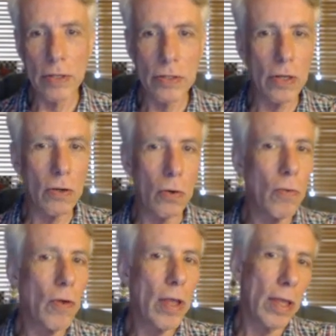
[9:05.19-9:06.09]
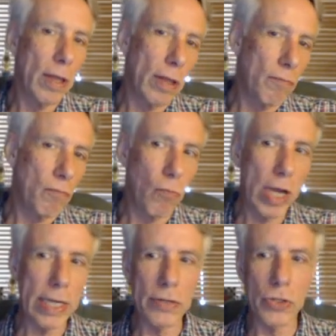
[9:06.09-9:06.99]
So
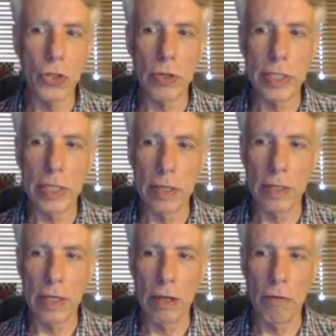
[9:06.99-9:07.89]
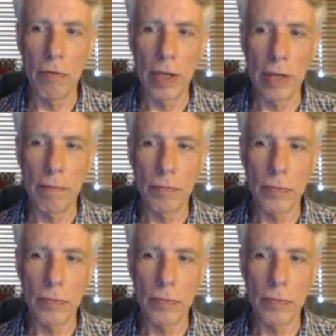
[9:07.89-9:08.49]
white has a choice here of uh,